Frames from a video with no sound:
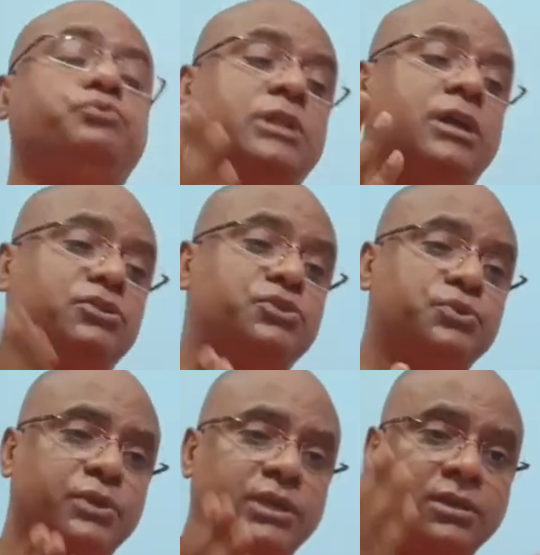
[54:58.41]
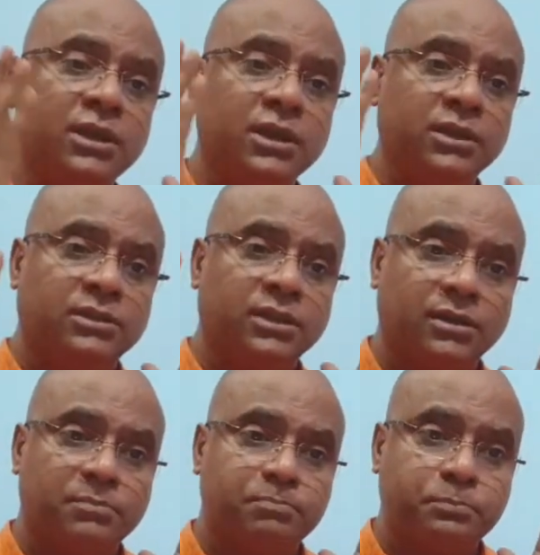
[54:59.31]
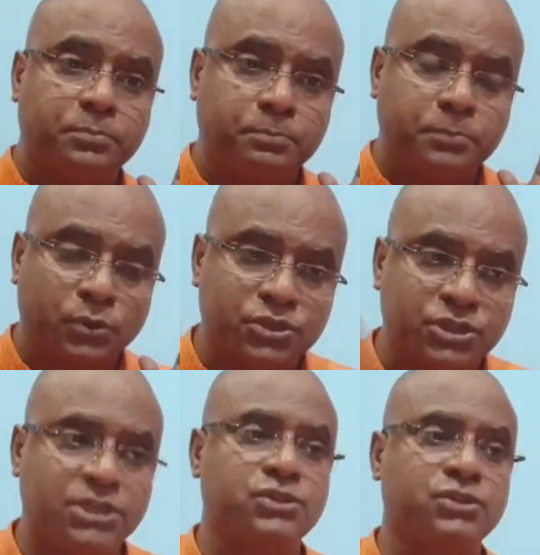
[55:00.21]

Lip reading: without knowing the process